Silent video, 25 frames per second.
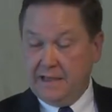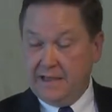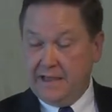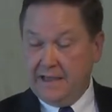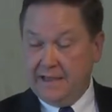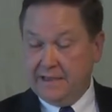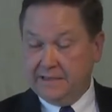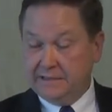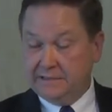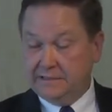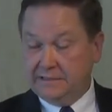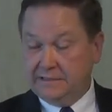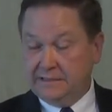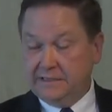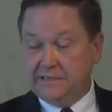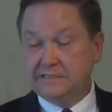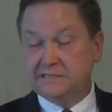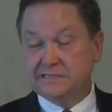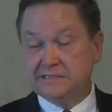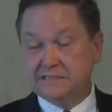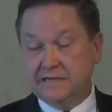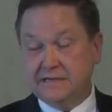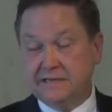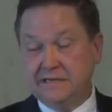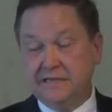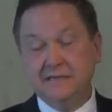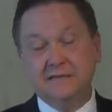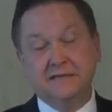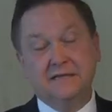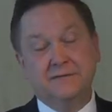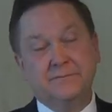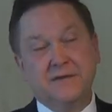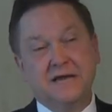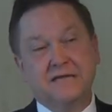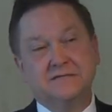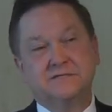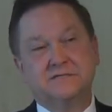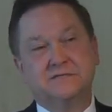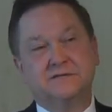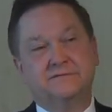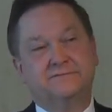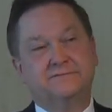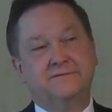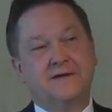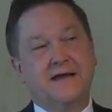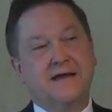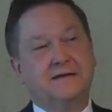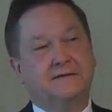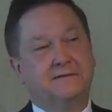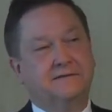And he laments the
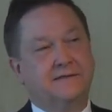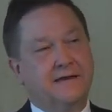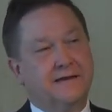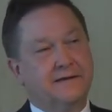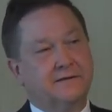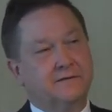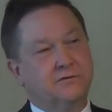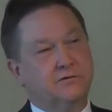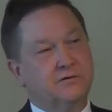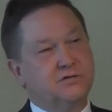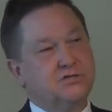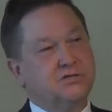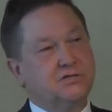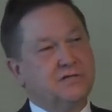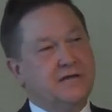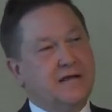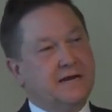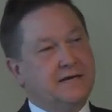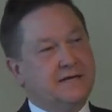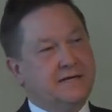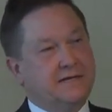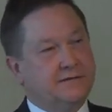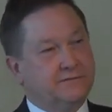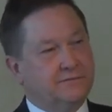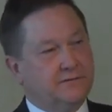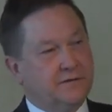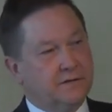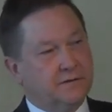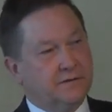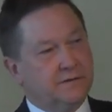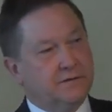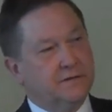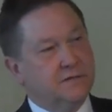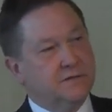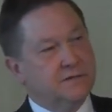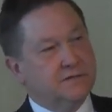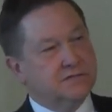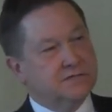fact that Christianity in the